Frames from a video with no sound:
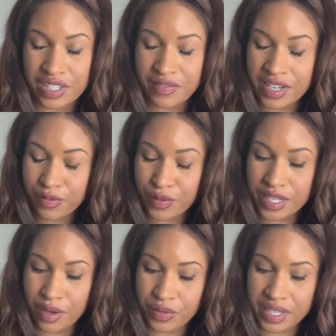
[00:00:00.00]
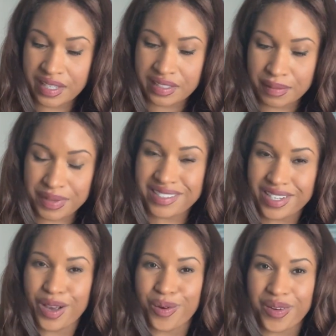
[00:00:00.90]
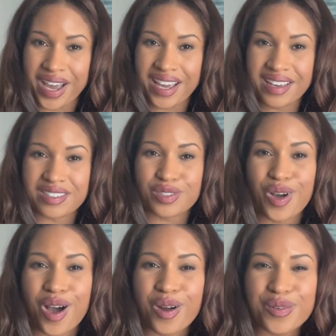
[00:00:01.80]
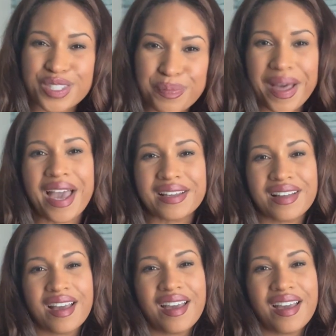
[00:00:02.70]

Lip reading: even if we don't think it's a big deal, right? It's called respect.